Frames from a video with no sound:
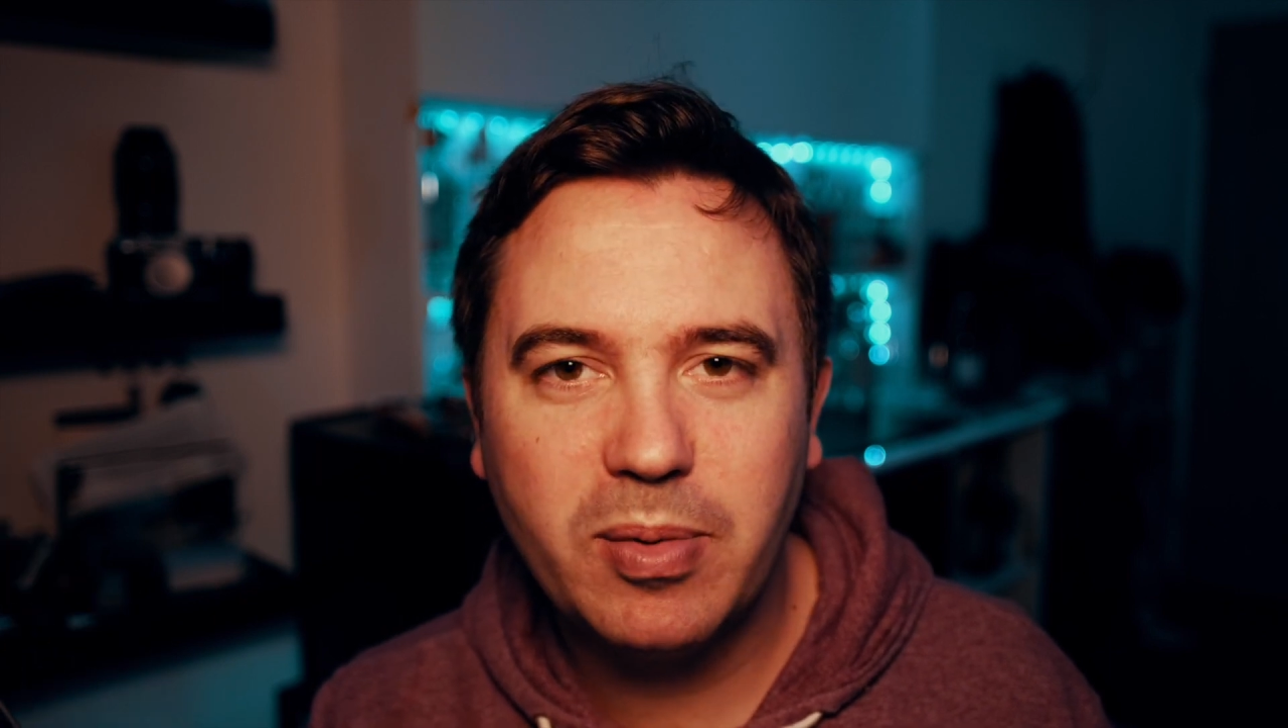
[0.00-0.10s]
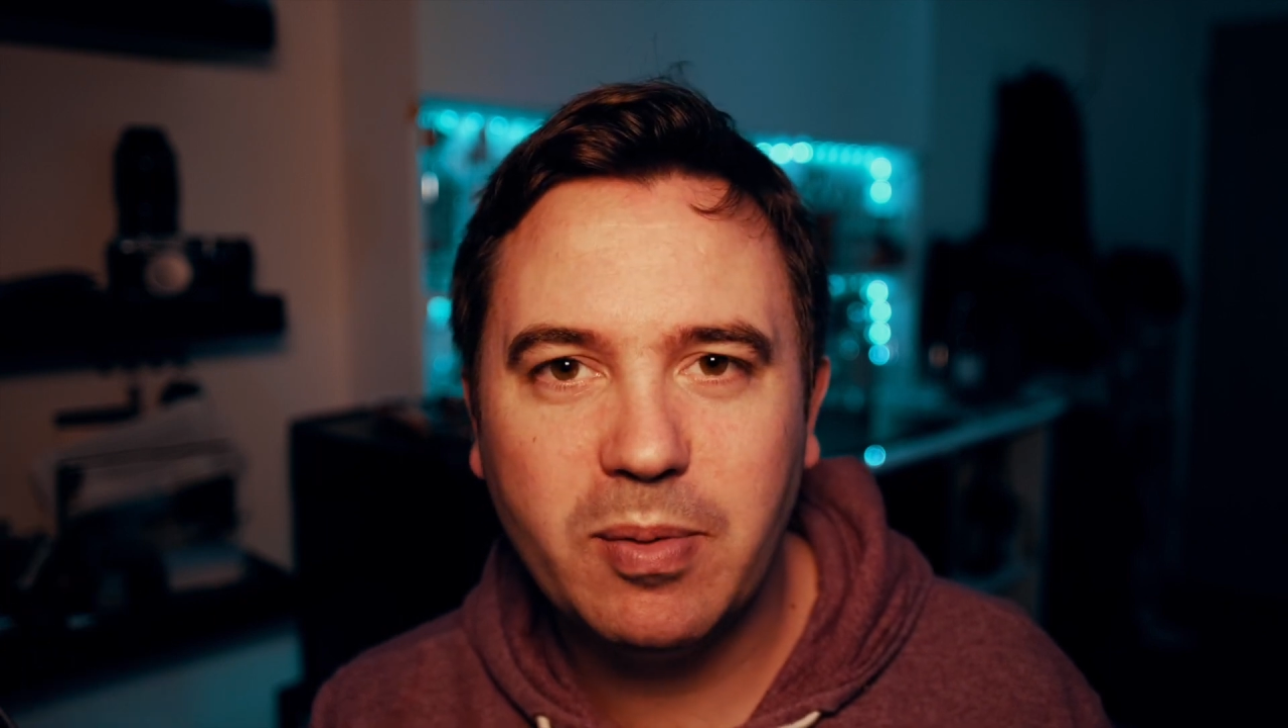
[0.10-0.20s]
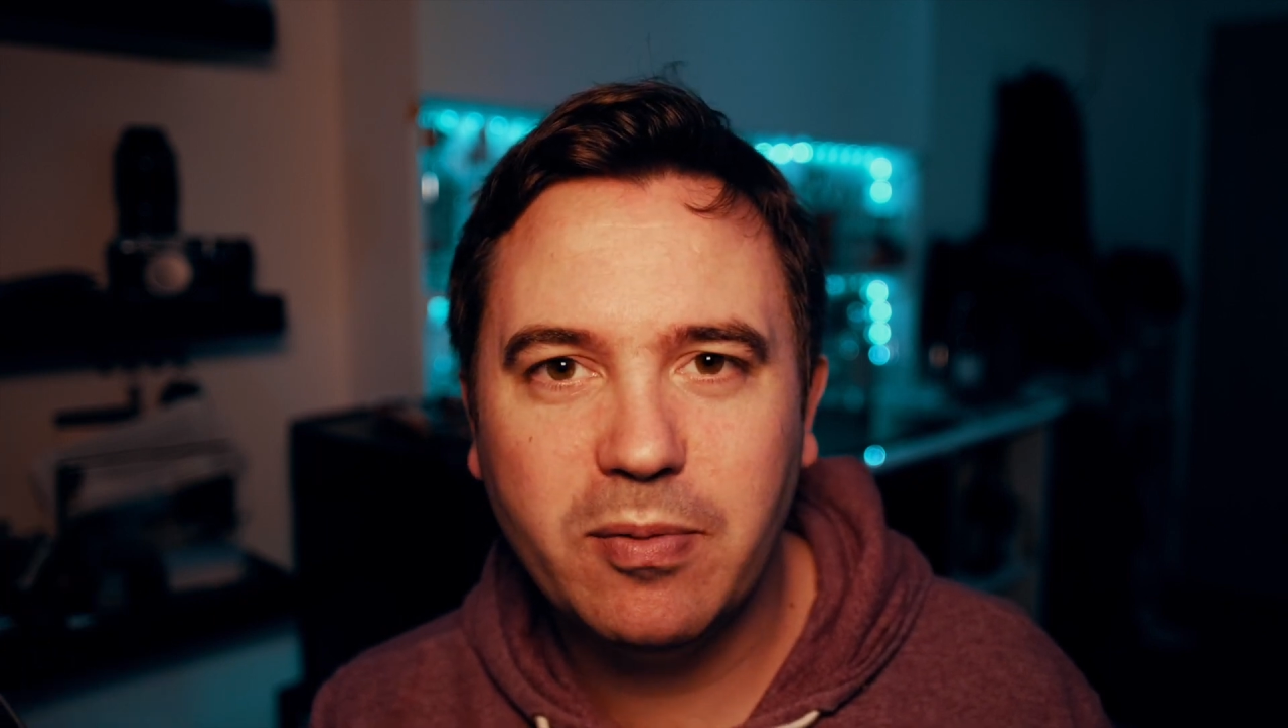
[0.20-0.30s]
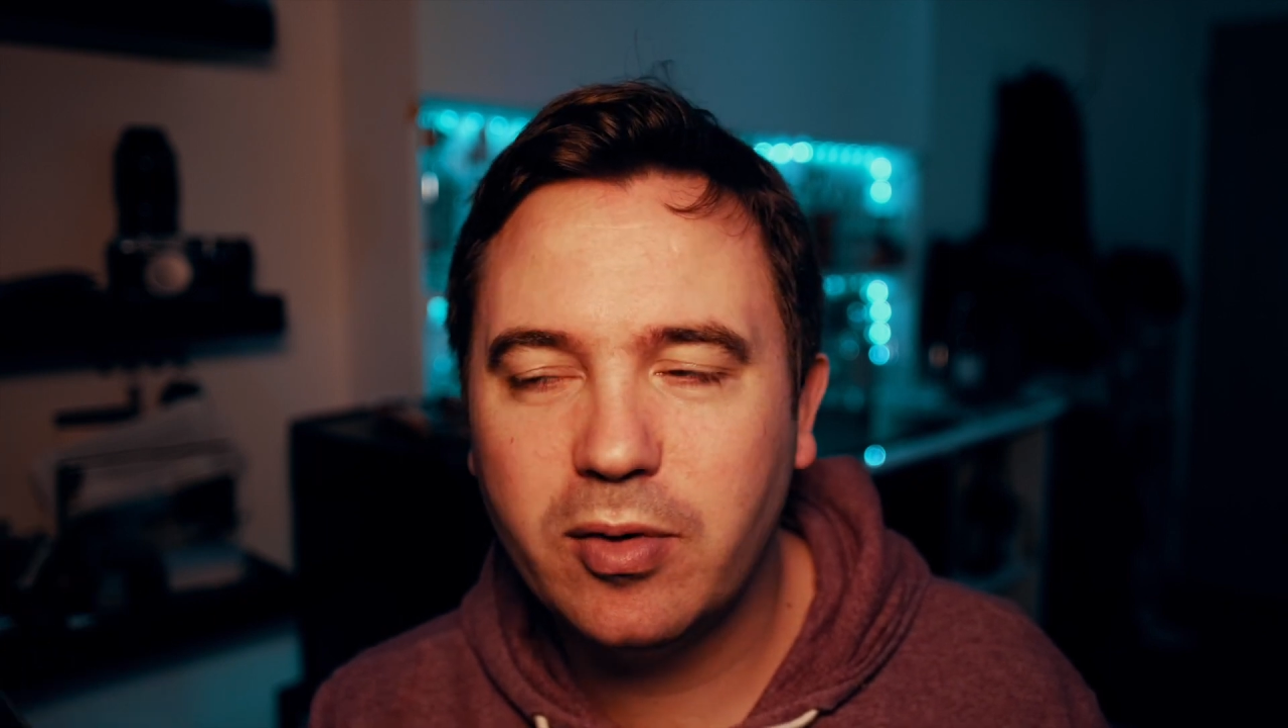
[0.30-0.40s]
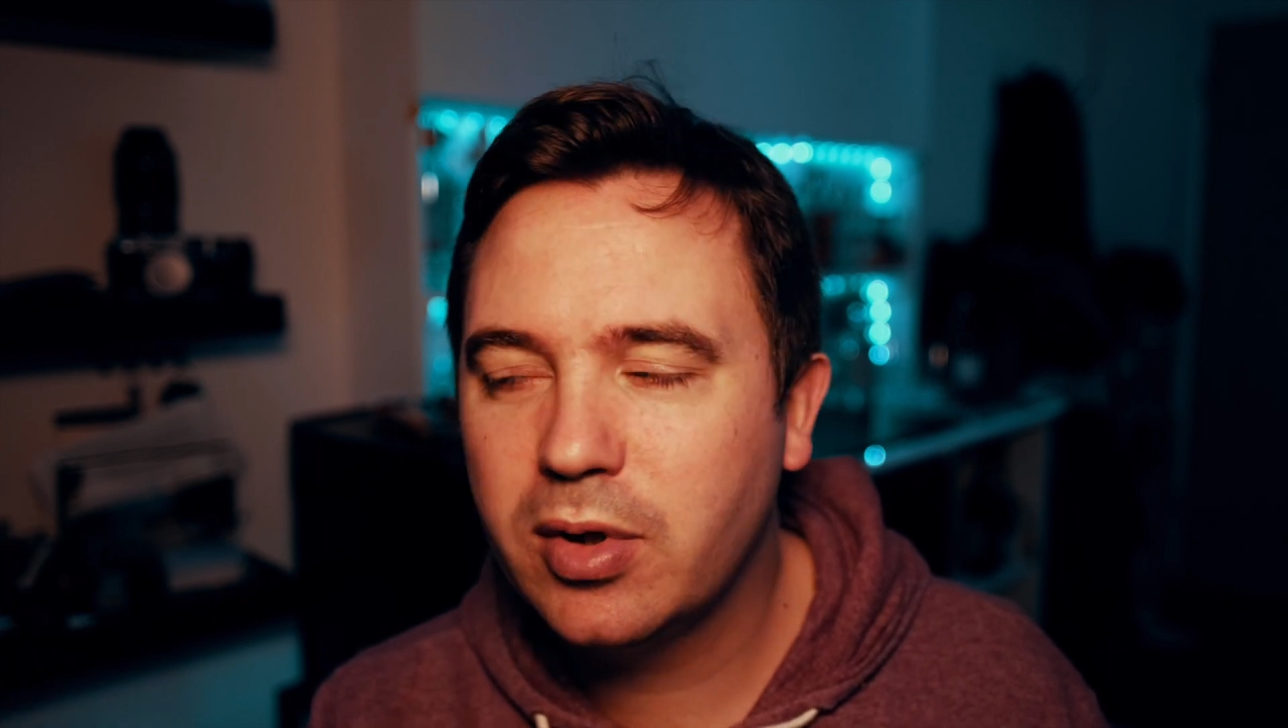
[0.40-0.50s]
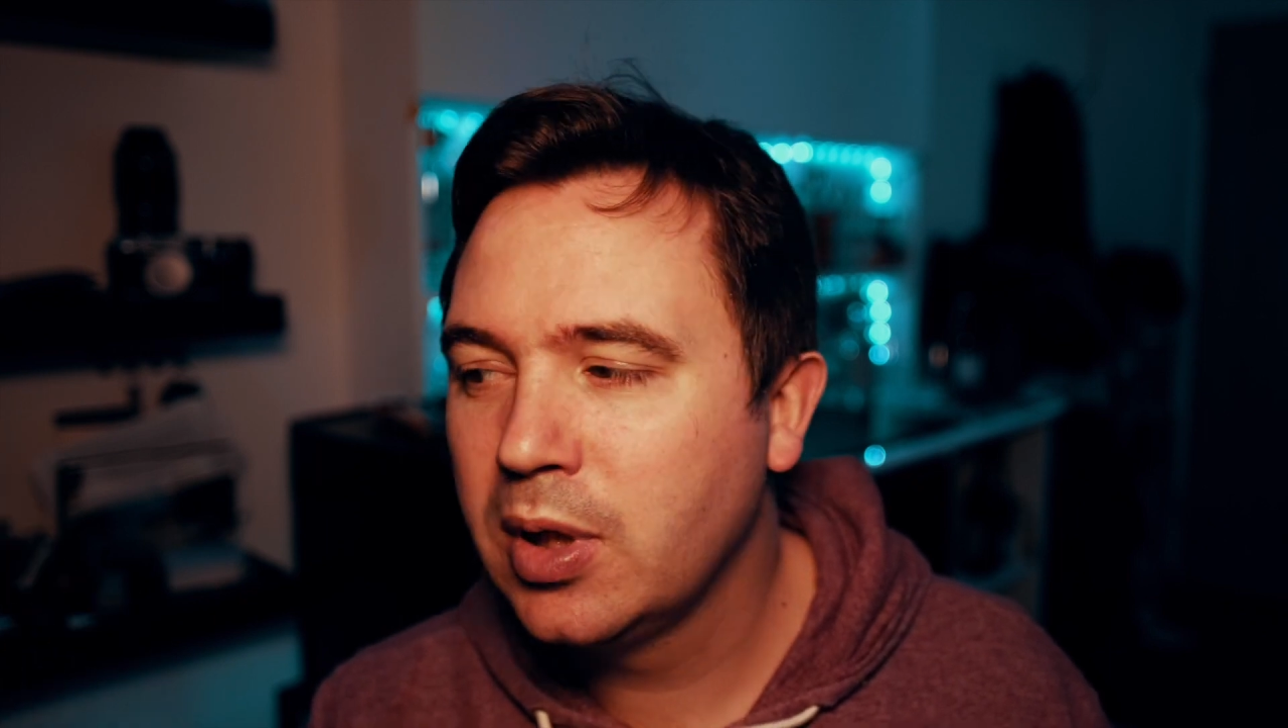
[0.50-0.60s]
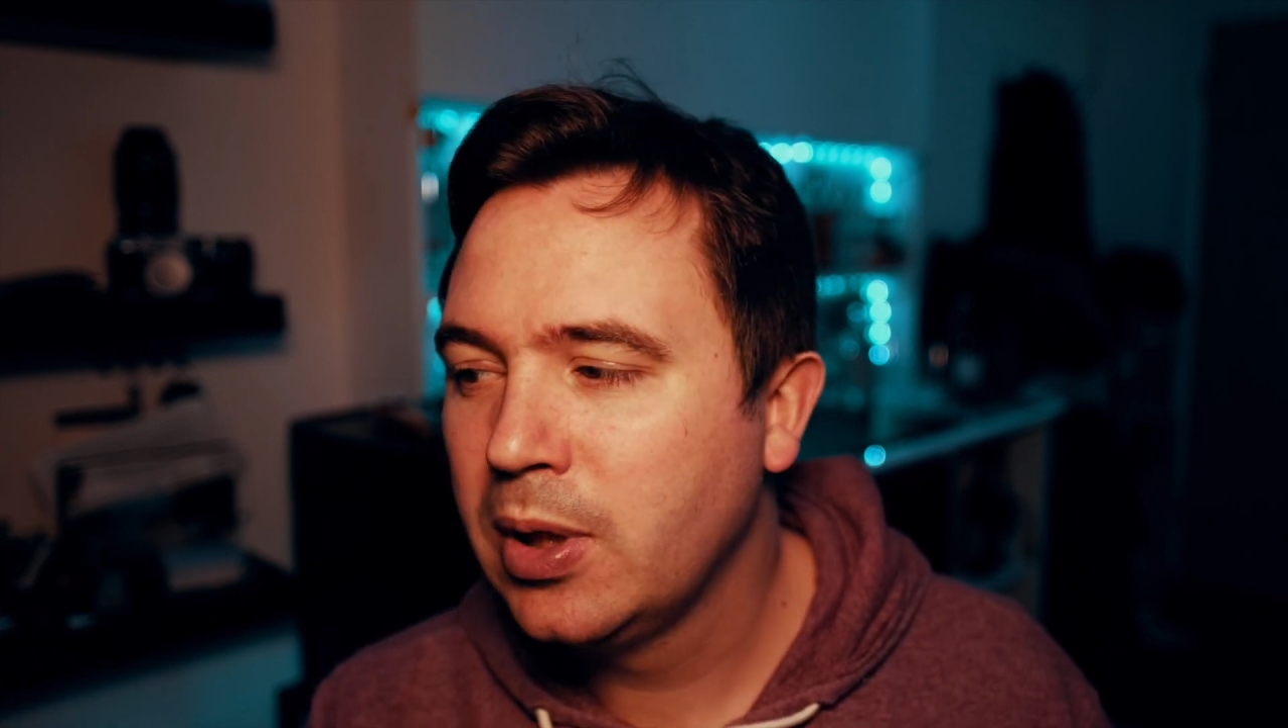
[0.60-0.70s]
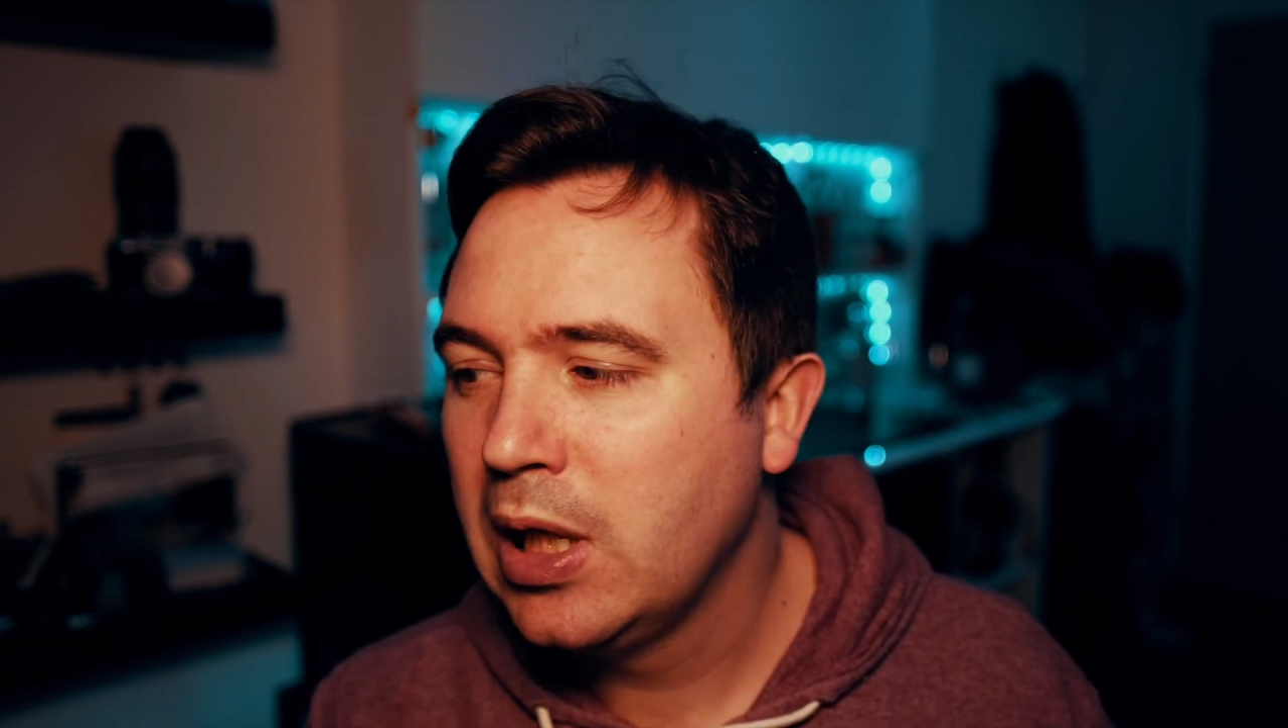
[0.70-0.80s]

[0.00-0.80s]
a bit more on,